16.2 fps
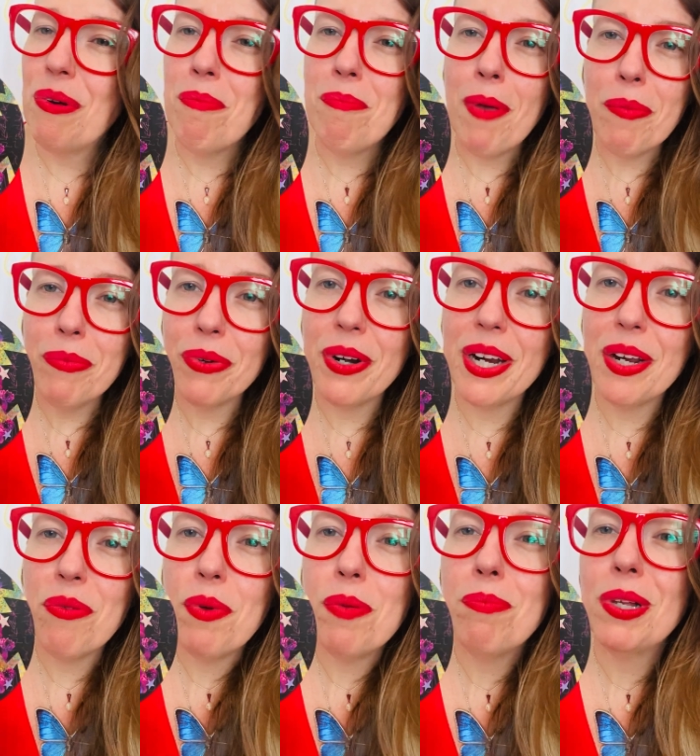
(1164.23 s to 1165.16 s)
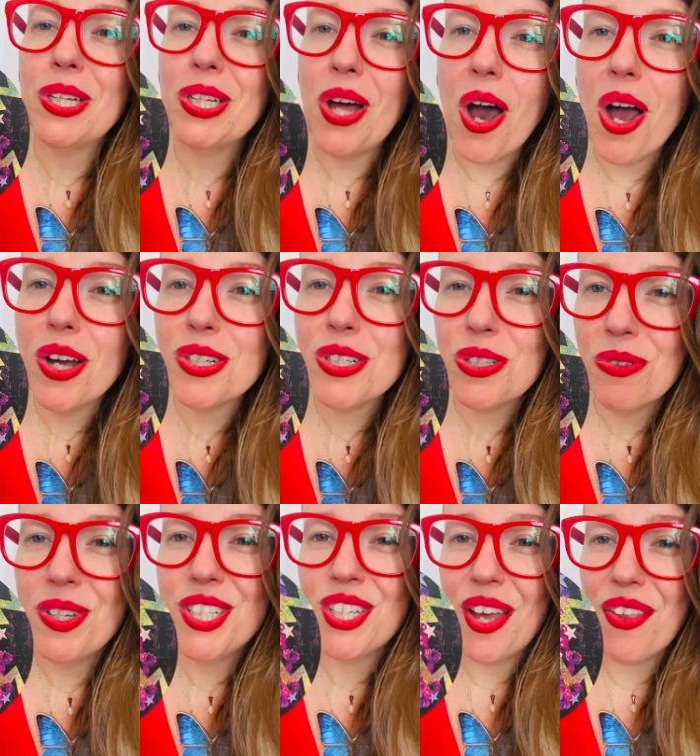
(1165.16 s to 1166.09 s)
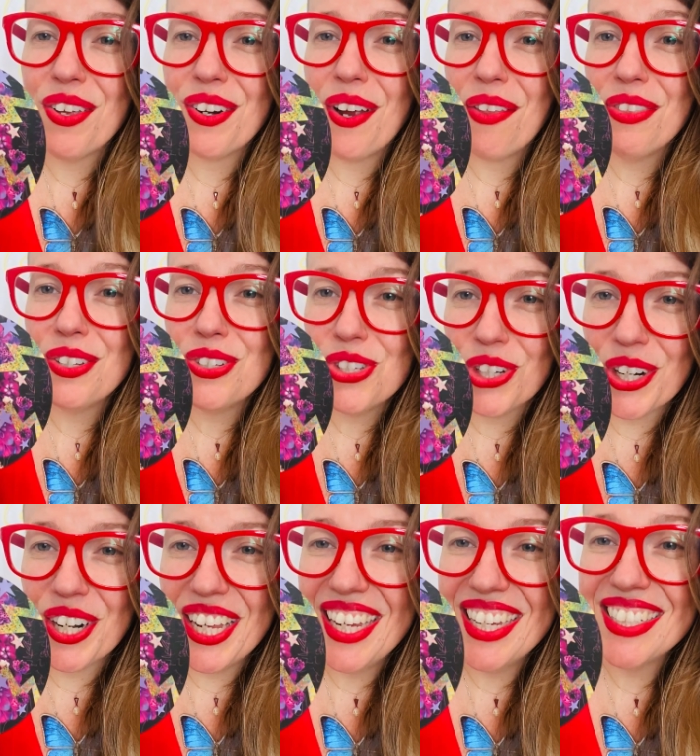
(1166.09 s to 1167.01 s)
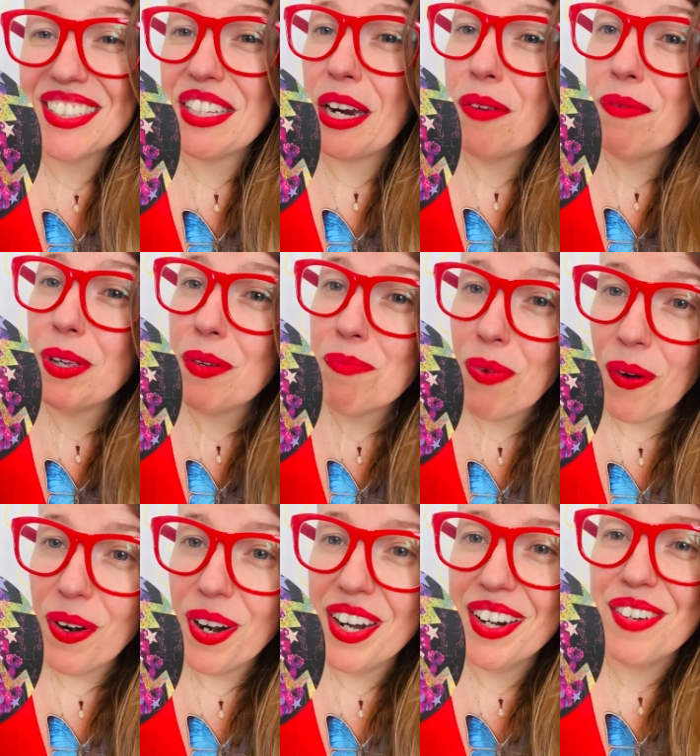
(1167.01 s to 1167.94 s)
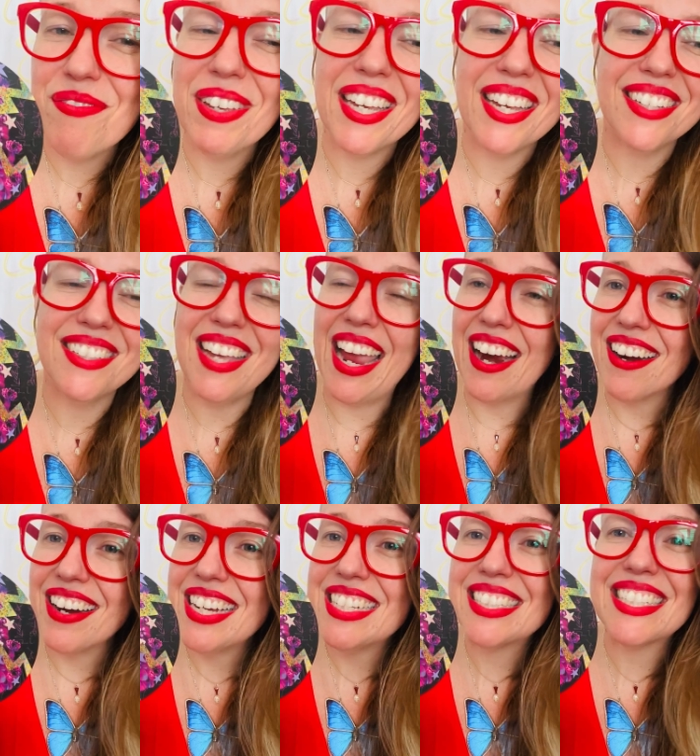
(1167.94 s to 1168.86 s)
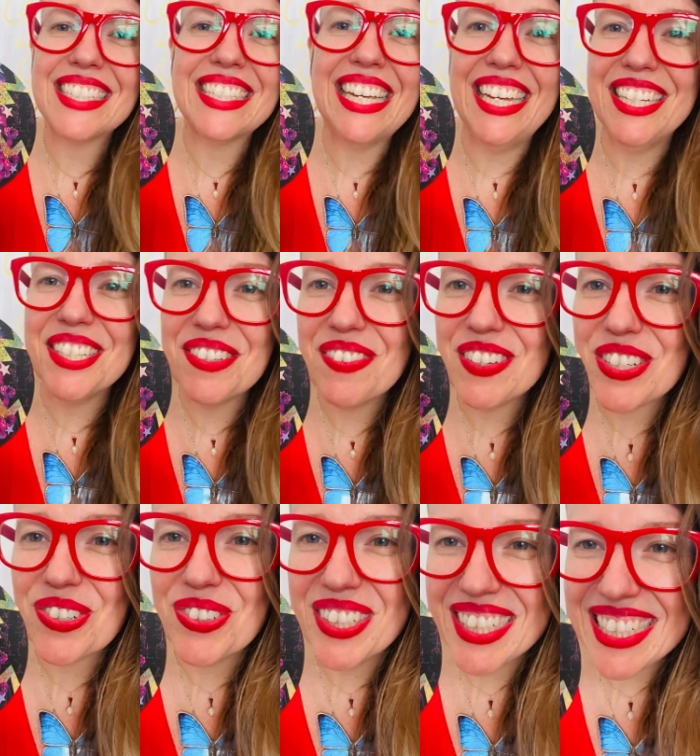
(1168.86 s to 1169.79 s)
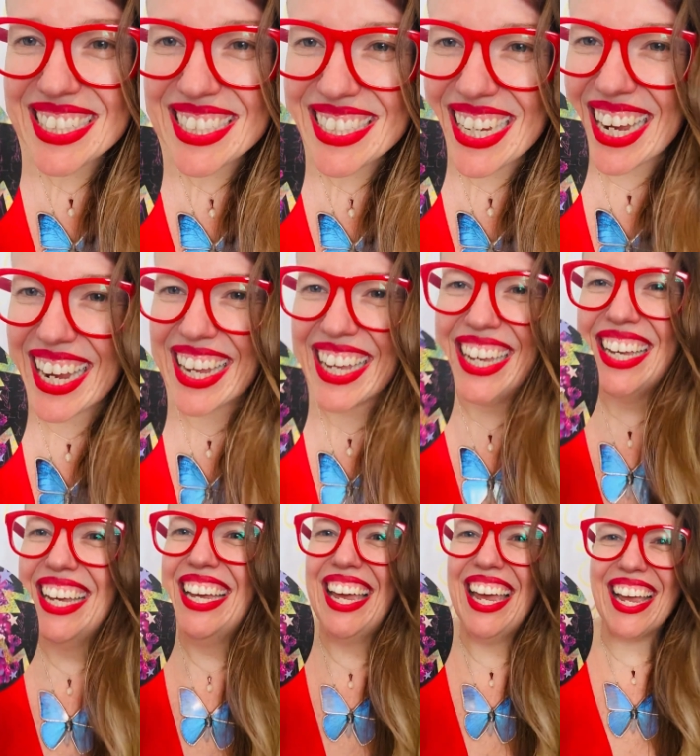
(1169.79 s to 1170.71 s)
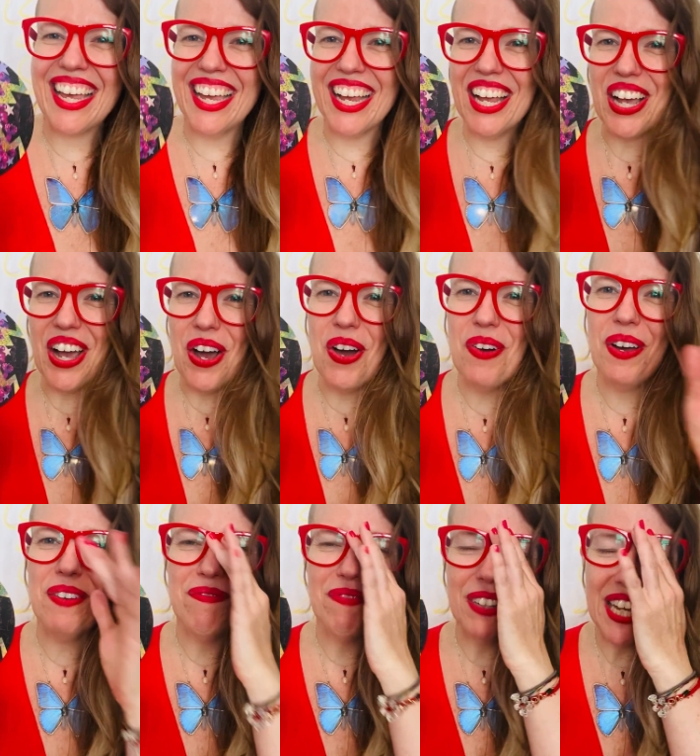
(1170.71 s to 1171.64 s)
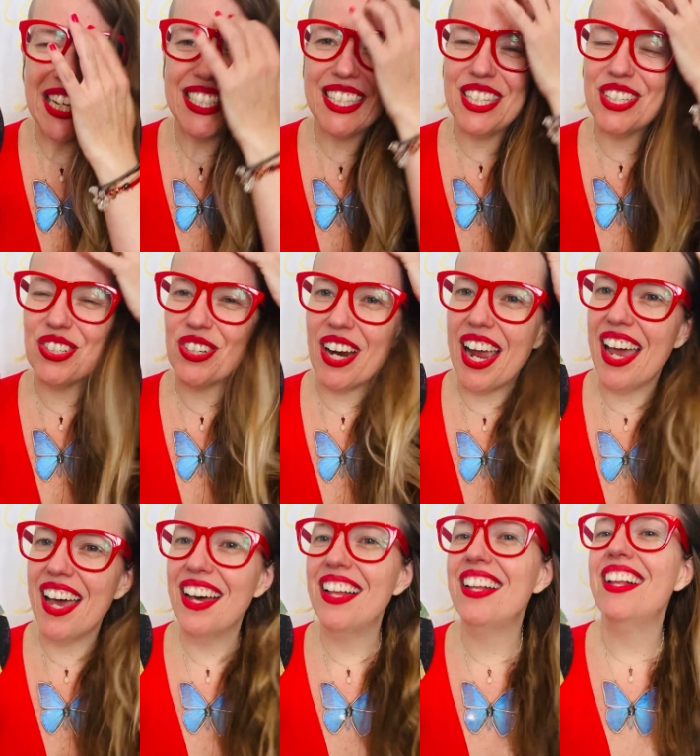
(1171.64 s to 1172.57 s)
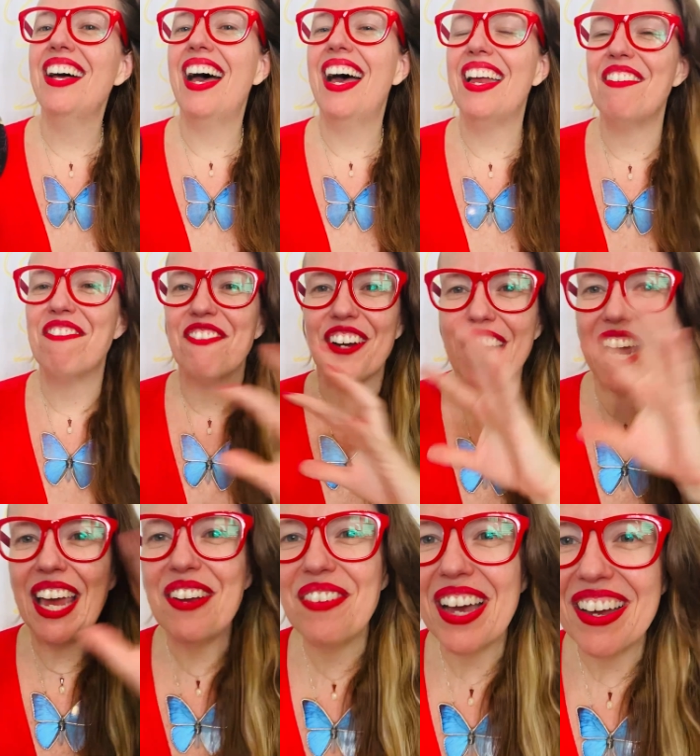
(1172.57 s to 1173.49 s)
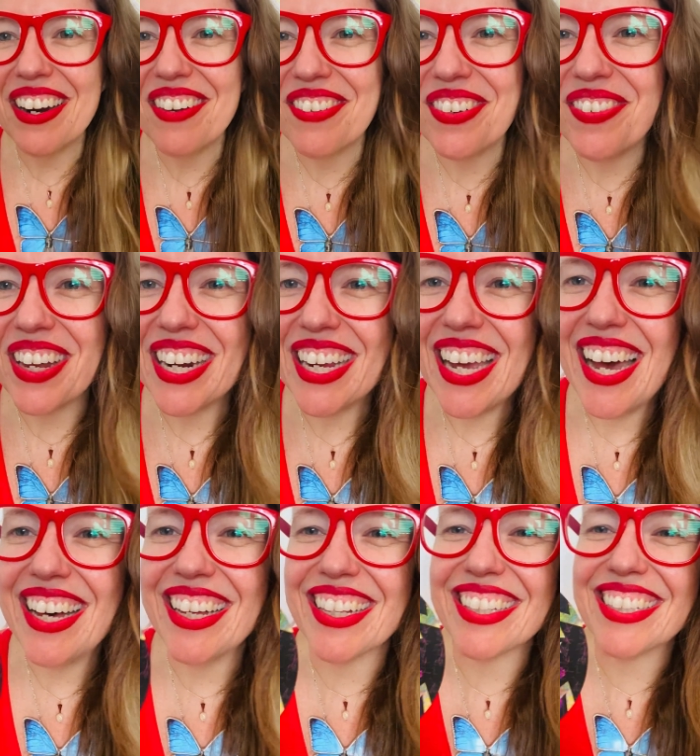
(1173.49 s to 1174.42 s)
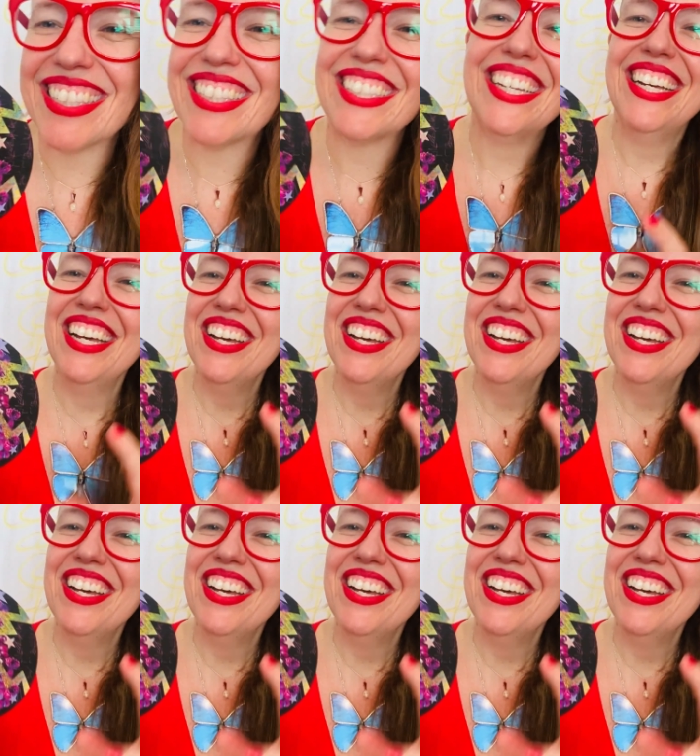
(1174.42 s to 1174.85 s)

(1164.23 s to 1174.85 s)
Remembering we belong to each other on the journey is going to be important because Aries is individualistic. It can go and blaze the trail and forget about everybody else.